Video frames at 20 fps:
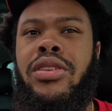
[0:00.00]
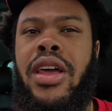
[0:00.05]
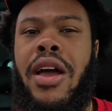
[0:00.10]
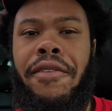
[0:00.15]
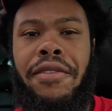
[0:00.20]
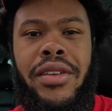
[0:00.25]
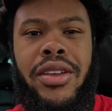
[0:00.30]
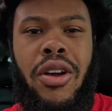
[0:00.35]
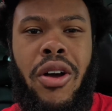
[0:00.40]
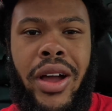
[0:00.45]

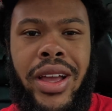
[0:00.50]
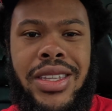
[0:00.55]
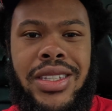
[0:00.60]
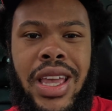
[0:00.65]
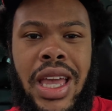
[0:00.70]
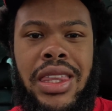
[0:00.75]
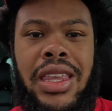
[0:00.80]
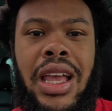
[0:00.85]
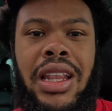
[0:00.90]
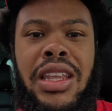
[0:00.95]
definitely go ahead and
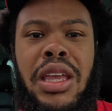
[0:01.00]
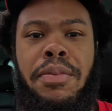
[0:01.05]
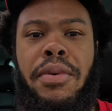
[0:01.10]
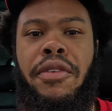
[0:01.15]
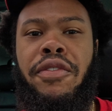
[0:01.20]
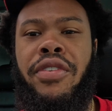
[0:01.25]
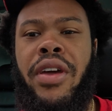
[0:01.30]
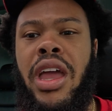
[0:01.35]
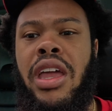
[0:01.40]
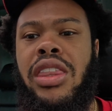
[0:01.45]
take that leap
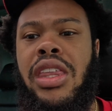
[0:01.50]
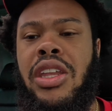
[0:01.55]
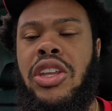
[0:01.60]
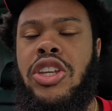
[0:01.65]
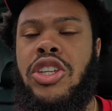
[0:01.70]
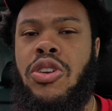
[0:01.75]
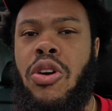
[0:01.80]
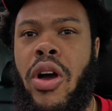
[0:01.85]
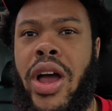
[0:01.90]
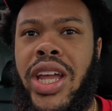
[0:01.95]
of faith and
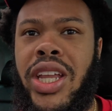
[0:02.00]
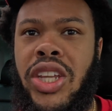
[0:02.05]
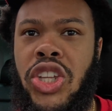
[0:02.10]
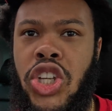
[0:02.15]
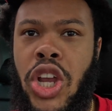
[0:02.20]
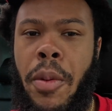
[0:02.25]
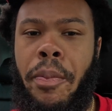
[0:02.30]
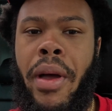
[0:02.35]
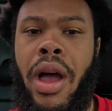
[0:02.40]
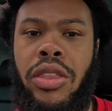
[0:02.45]
just go ahead and
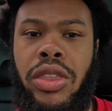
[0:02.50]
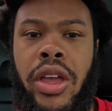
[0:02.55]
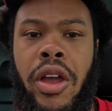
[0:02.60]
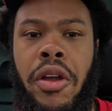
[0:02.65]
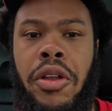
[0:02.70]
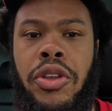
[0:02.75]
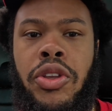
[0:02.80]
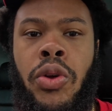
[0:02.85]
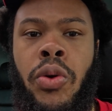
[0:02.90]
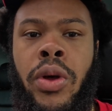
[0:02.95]
jump out there
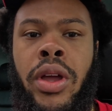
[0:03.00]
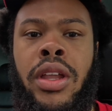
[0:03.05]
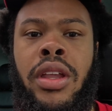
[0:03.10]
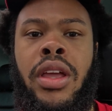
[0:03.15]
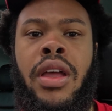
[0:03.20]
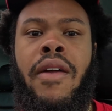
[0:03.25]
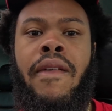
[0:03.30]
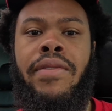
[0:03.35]
and do it.